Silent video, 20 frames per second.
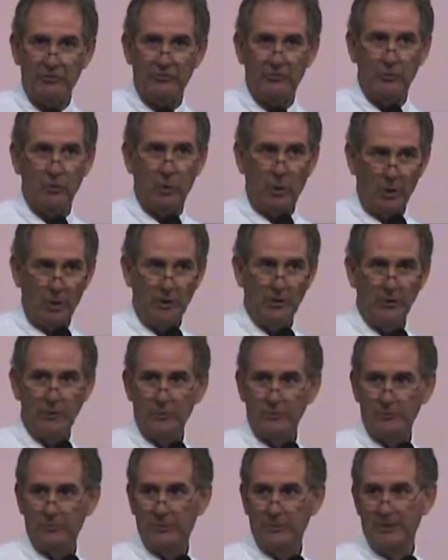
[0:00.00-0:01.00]
If you are,
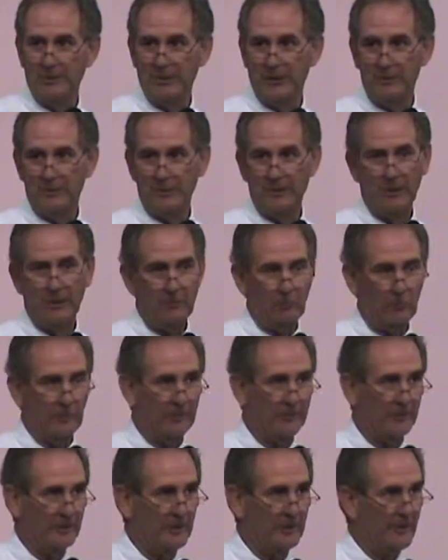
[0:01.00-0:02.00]
you've been keeping up
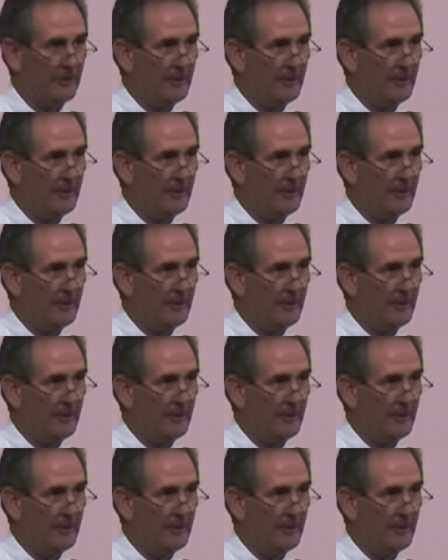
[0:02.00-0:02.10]
with